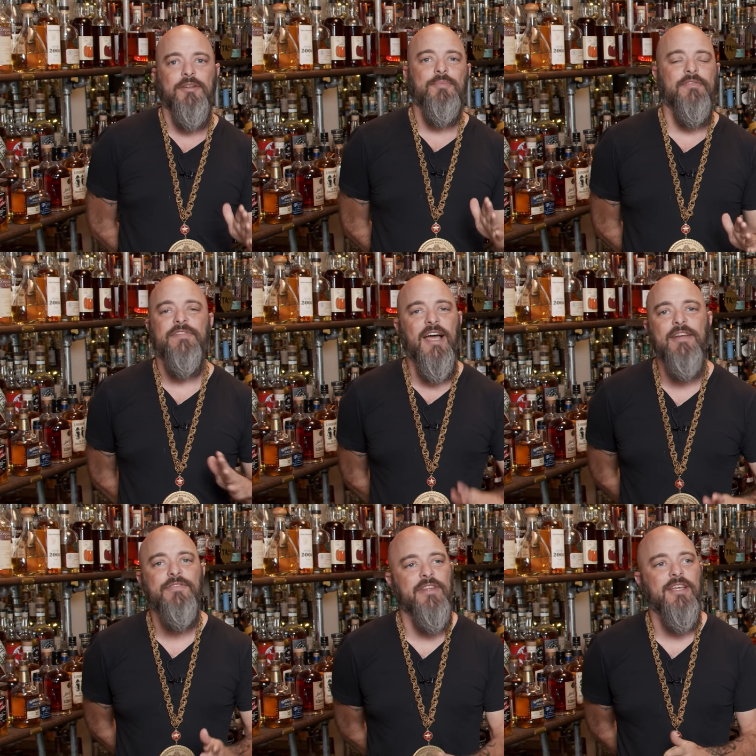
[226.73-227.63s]
going to
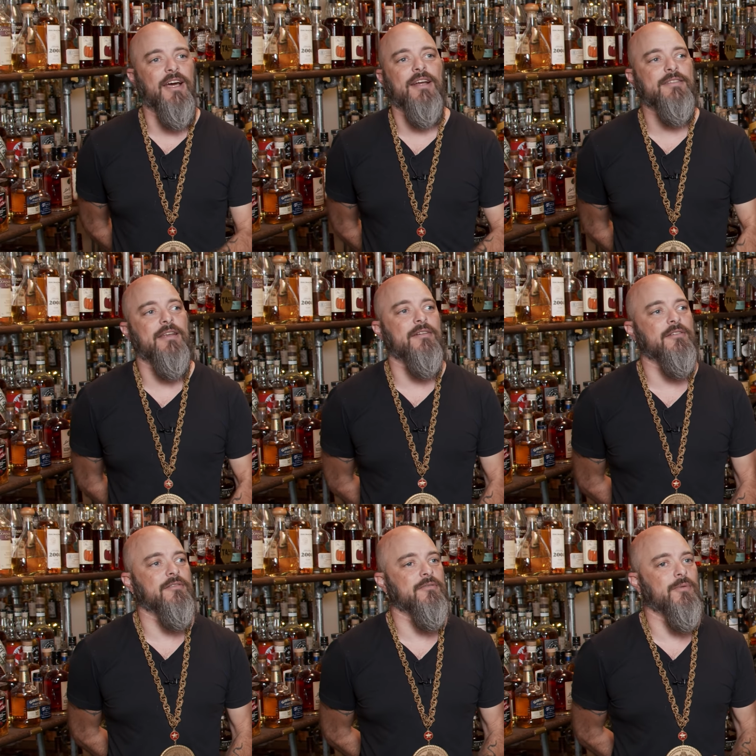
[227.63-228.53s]
provide for the
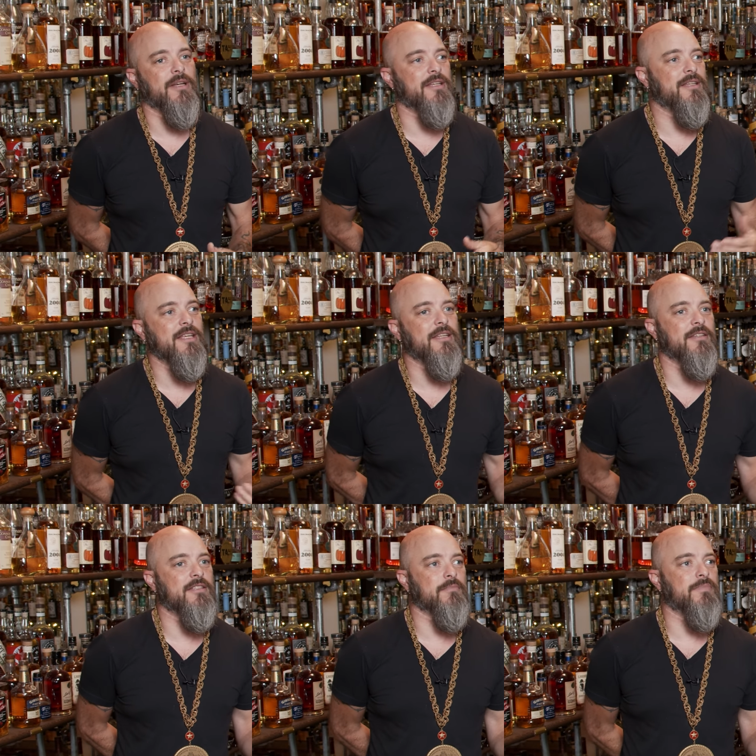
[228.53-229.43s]
cocktail what it
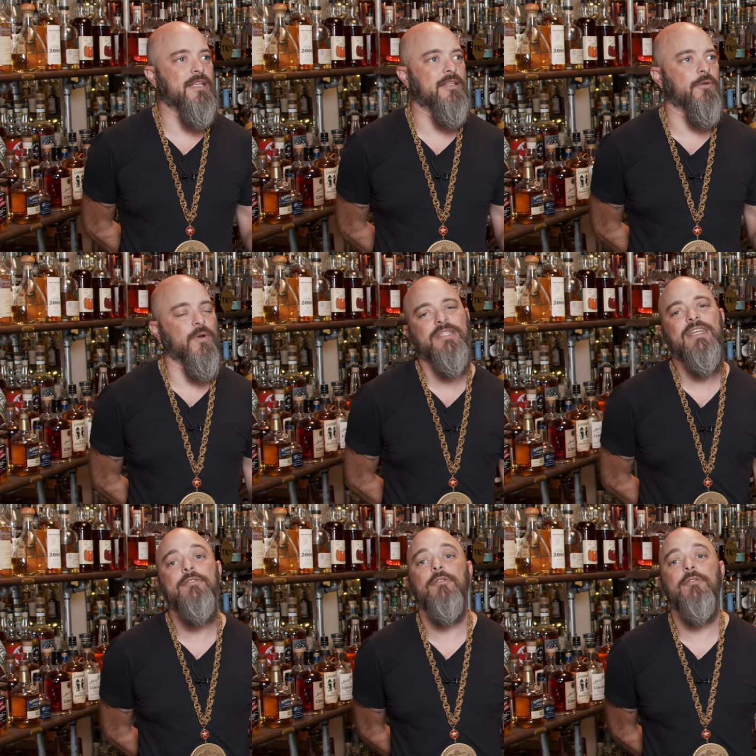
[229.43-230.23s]
needed to be in the whiskey